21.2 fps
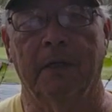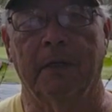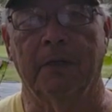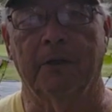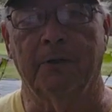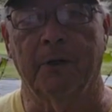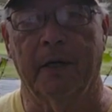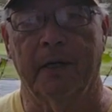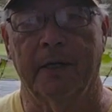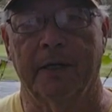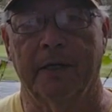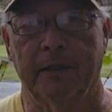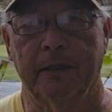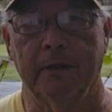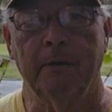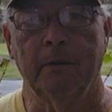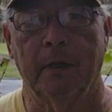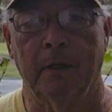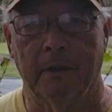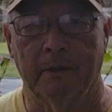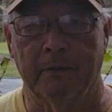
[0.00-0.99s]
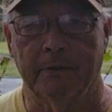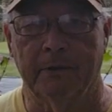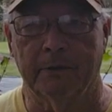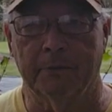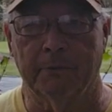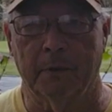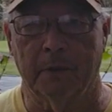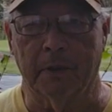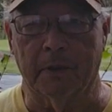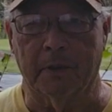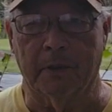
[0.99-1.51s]
trying to do all of this
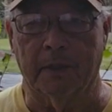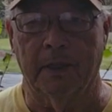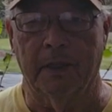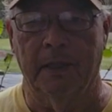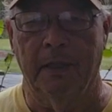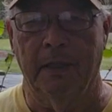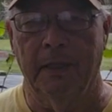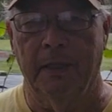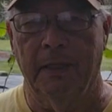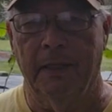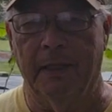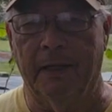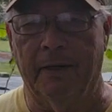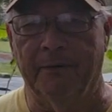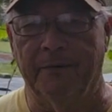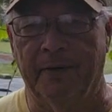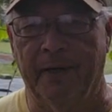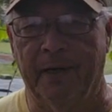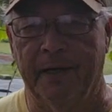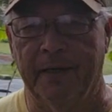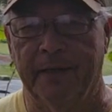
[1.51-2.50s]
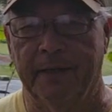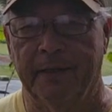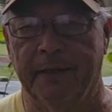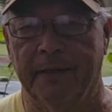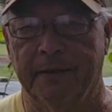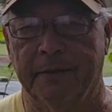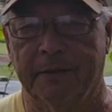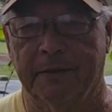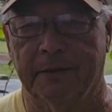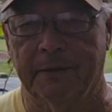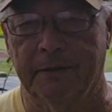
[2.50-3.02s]
work. I find that
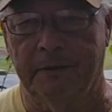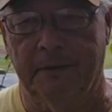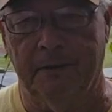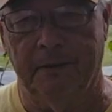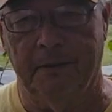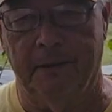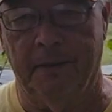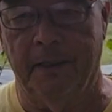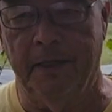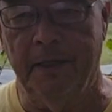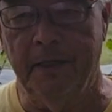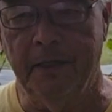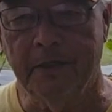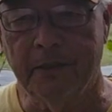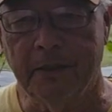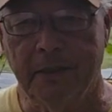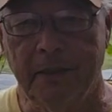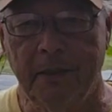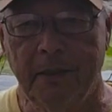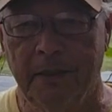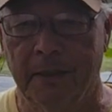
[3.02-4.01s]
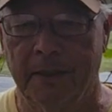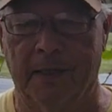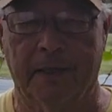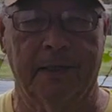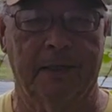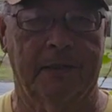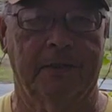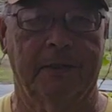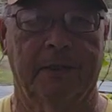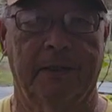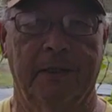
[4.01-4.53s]
it's easy,
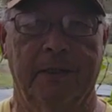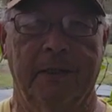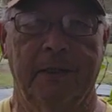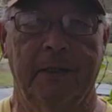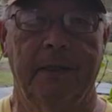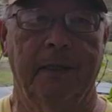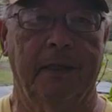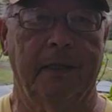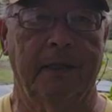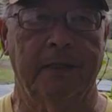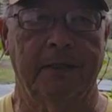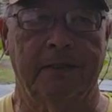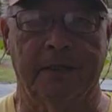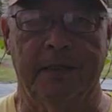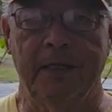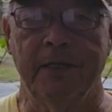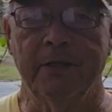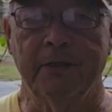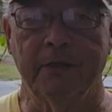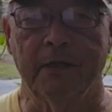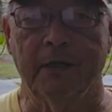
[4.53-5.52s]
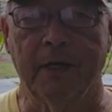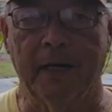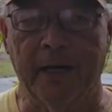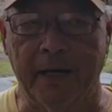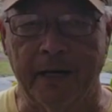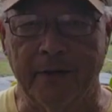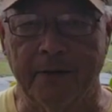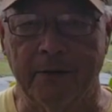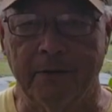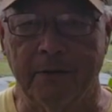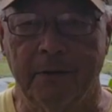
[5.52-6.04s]
like I said, and it's easy to
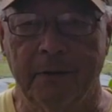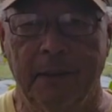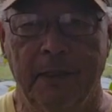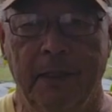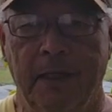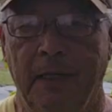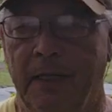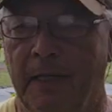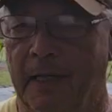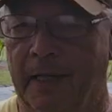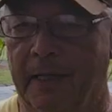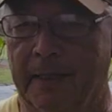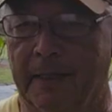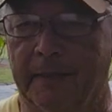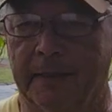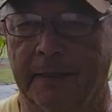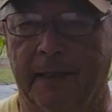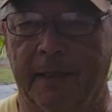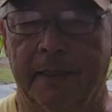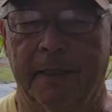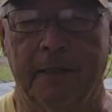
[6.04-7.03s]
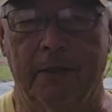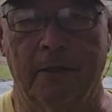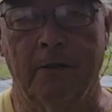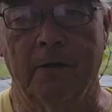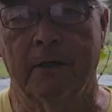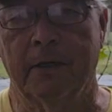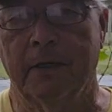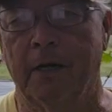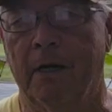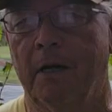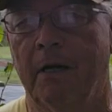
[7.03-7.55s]
handle. I can take it
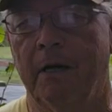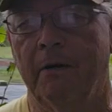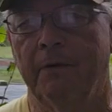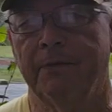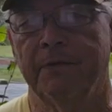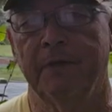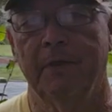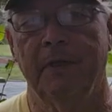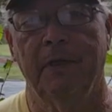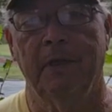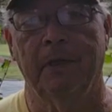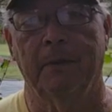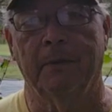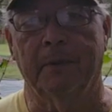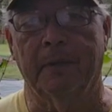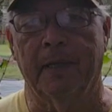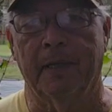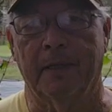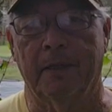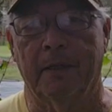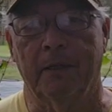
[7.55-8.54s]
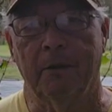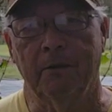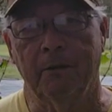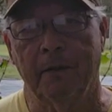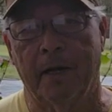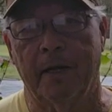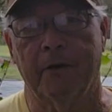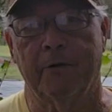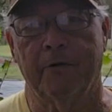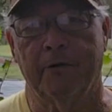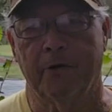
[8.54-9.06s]
on and off without a whole
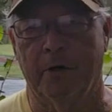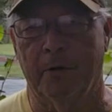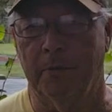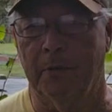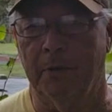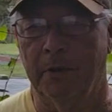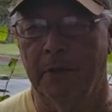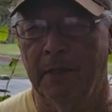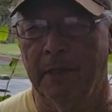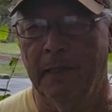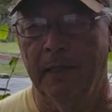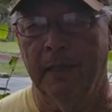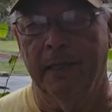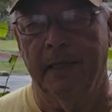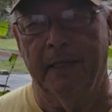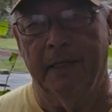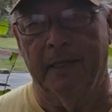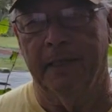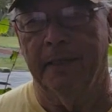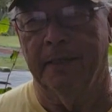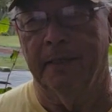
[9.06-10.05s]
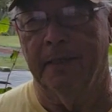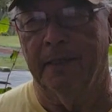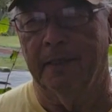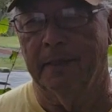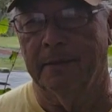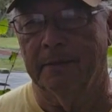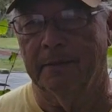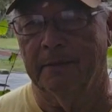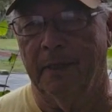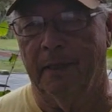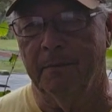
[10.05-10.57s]
lot of trouble. And
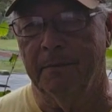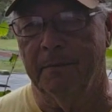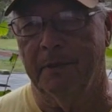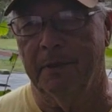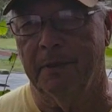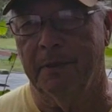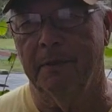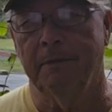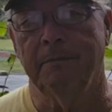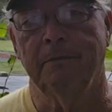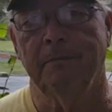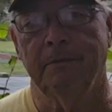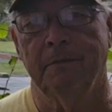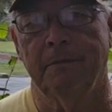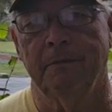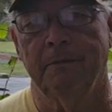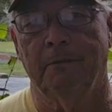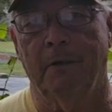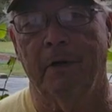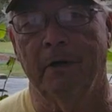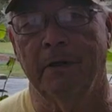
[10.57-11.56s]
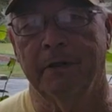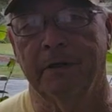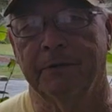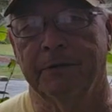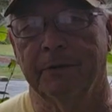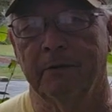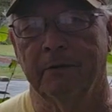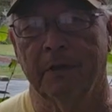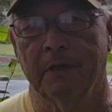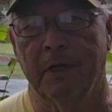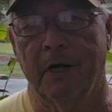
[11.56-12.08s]
I'm going to walk you
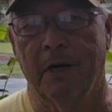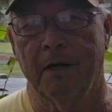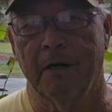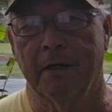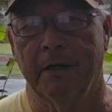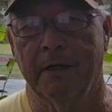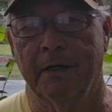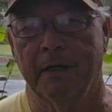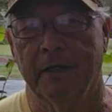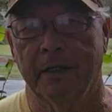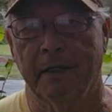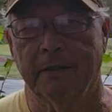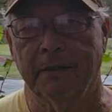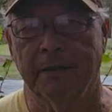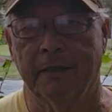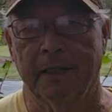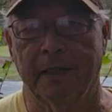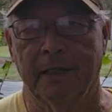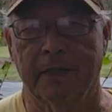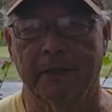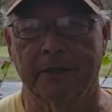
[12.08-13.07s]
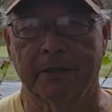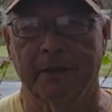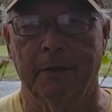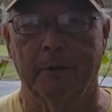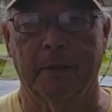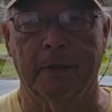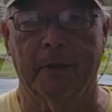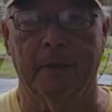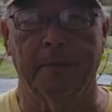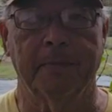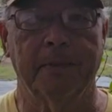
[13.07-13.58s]
through the garden here and let you kind of see
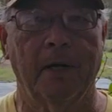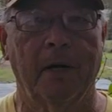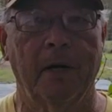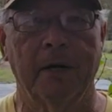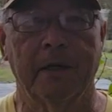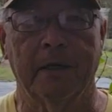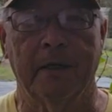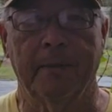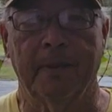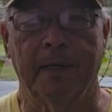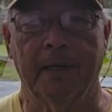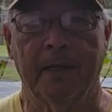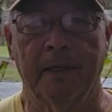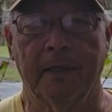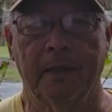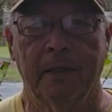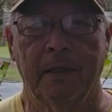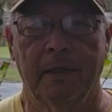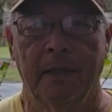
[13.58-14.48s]
what I'm talking about.